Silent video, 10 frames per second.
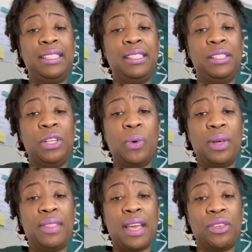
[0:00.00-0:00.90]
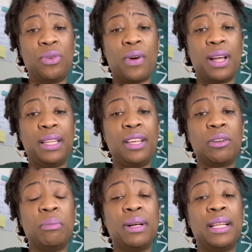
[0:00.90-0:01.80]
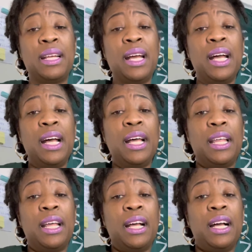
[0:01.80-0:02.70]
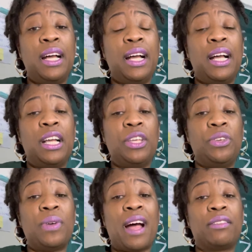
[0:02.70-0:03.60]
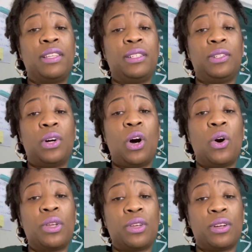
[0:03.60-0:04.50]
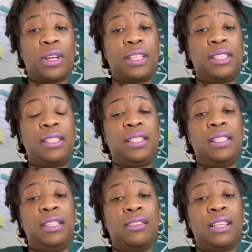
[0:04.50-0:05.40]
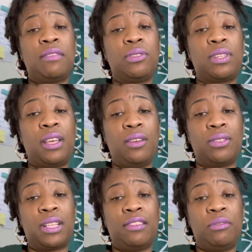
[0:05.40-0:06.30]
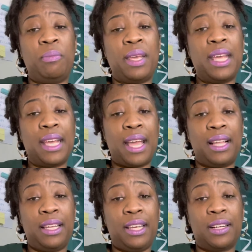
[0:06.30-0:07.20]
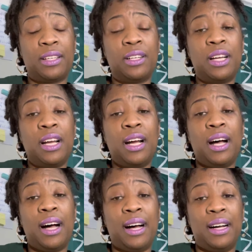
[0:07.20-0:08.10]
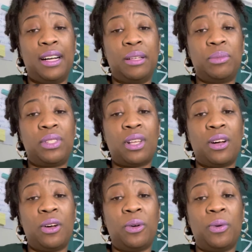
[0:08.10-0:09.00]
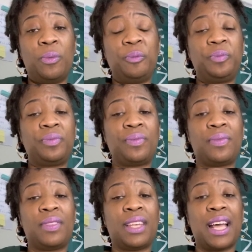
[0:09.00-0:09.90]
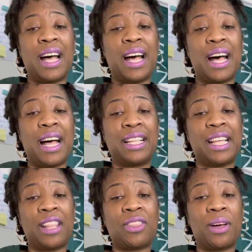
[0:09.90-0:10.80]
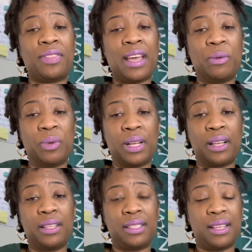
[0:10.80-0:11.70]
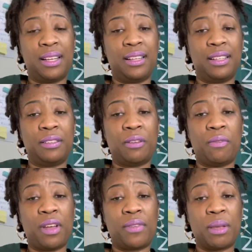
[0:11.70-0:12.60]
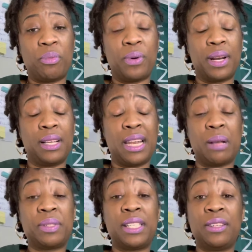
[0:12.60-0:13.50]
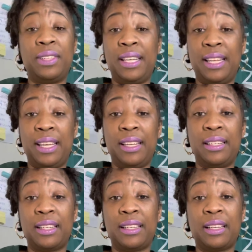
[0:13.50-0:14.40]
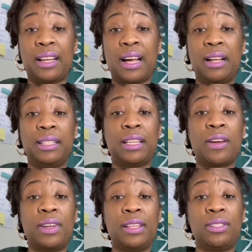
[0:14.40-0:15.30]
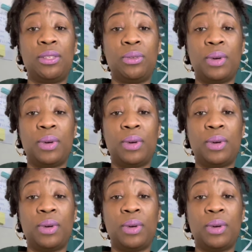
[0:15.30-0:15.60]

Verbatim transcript: knowing that you are a leader, but you have to hone your your level skills of being a leader. Um, so I, I, thought that was uh, very important, and I'm still leading, uh, learning to